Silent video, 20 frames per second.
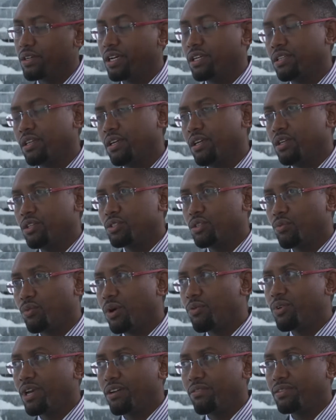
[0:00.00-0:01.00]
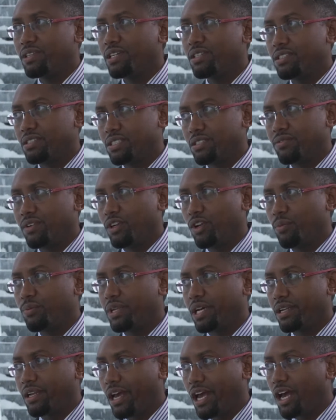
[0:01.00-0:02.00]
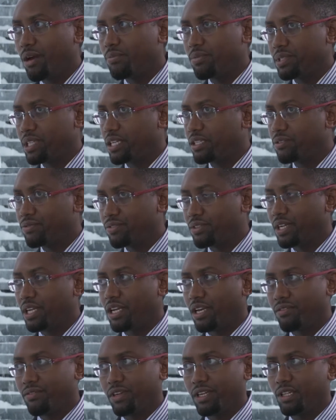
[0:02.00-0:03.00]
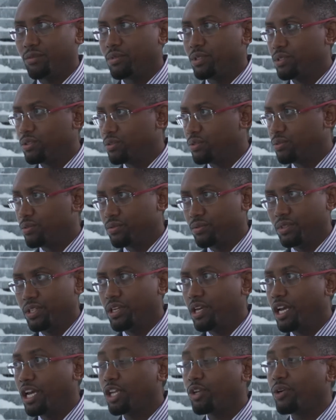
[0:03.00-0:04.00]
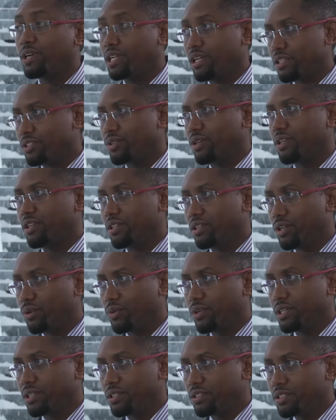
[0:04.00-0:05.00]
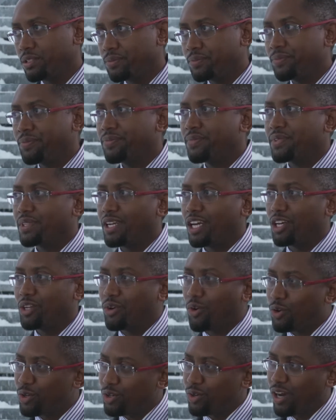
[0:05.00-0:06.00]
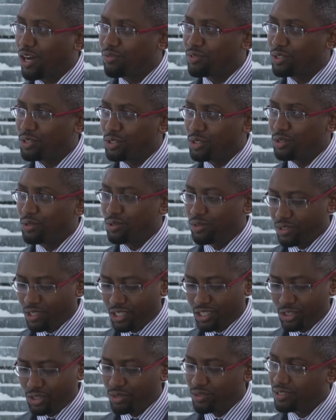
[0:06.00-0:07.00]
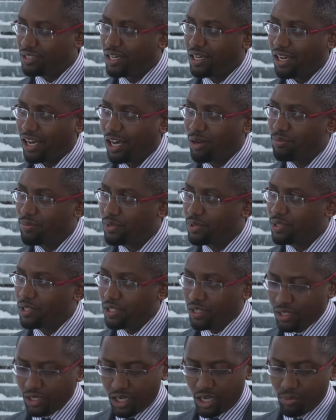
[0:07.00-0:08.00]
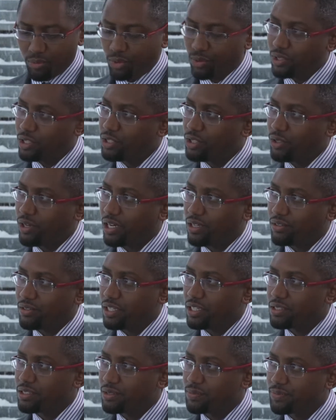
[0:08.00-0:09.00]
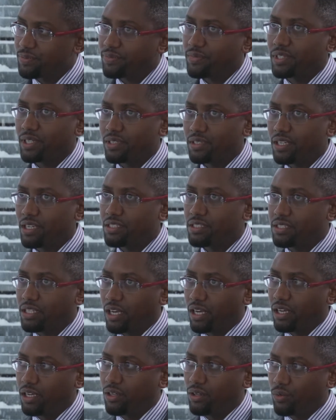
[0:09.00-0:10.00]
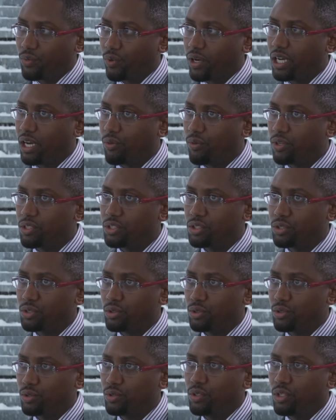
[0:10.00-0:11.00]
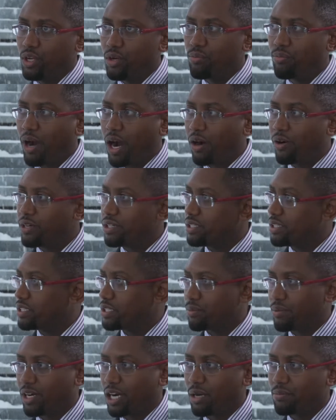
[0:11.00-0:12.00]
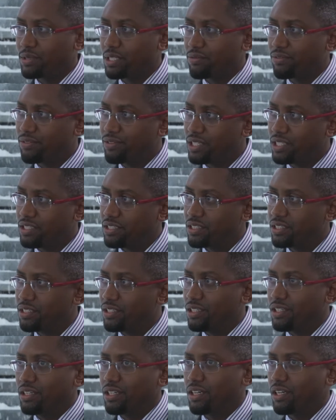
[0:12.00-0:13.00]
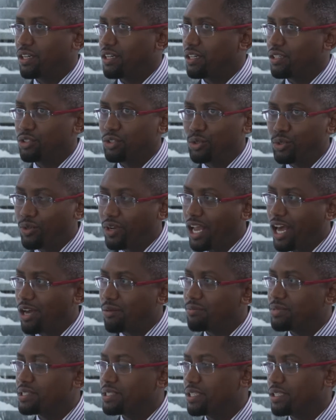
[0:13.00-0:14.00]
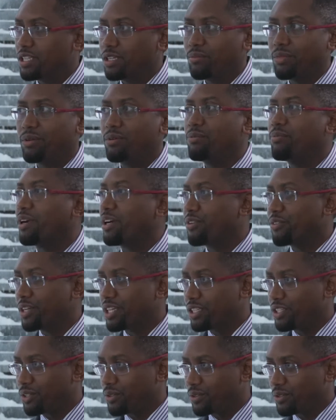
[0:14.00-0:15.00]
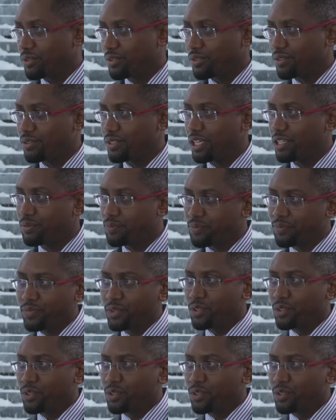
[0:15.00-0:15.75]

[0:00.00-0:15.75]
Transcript: right? So what we have done is developed an app that's freely available to anyone actually in the world, and all you have to do is use that app, uh, put in your address, and then say, what I want to power is perhaps a fridge, uh, two lamps, and then maybe my radio, right?